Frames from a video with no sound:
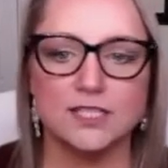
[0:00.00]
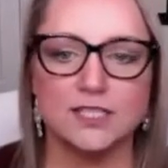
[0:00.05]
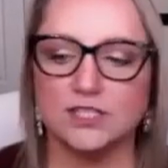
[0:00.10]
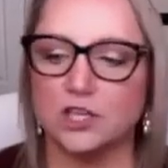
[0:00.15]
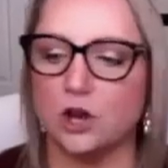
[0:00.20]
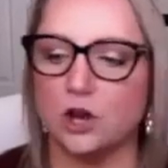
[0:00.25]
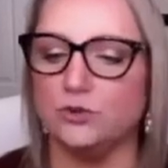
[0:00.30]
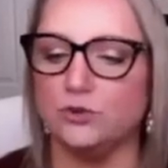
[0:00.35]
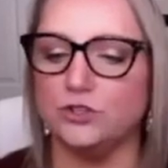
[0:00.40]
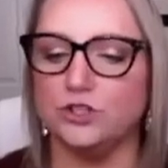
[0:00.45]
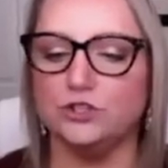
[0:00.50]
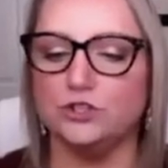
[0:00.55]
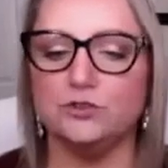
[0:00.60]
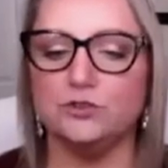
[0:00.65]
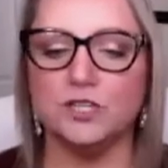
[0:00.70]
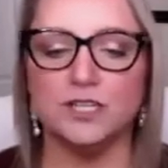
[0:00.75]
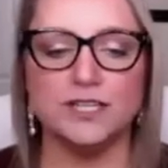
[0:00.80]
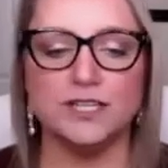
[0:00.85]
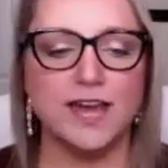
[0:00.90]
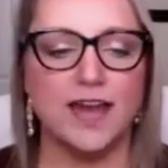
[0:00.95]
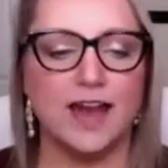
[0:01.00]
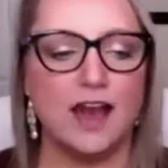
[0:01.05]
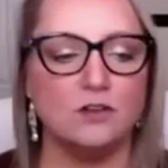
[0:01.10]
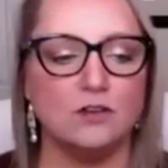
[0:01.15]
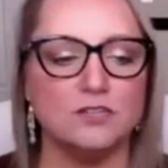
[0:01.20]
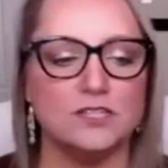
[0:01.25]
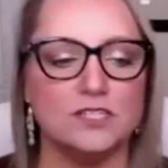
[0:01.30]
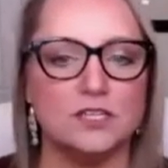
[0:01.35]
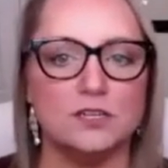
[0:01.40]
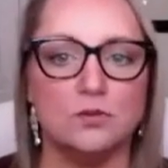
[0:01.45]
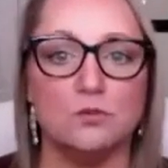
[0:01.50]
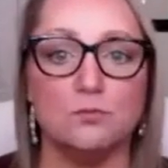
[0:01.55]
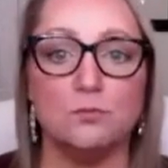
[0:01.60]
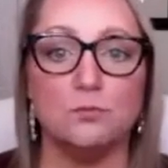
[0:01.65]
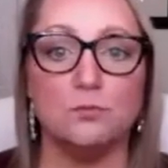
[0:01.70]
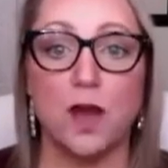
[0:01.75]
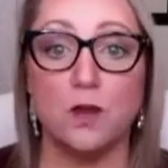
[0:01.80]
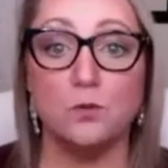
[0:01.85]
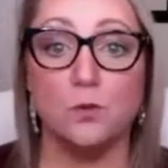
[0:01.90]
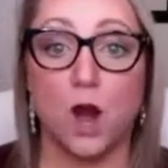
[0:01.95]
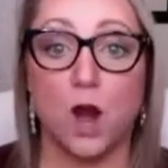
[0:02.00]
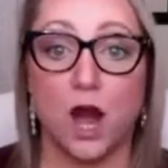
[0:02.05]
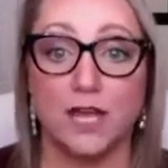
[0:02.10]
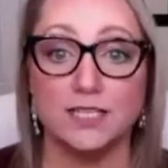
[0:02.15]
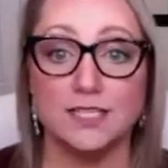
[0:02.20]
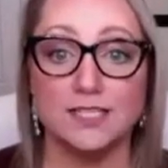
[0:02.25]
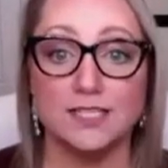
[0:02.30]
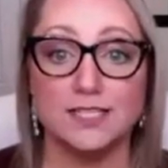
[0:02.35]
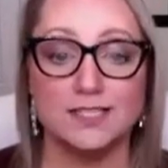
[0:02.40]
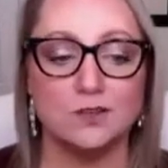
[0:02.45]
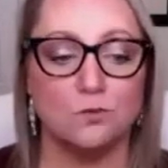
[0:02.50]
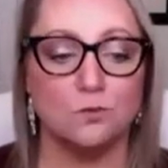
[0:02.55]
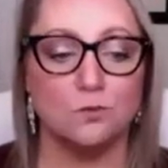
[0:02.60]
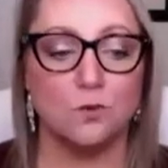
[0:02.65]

So you could count by ones,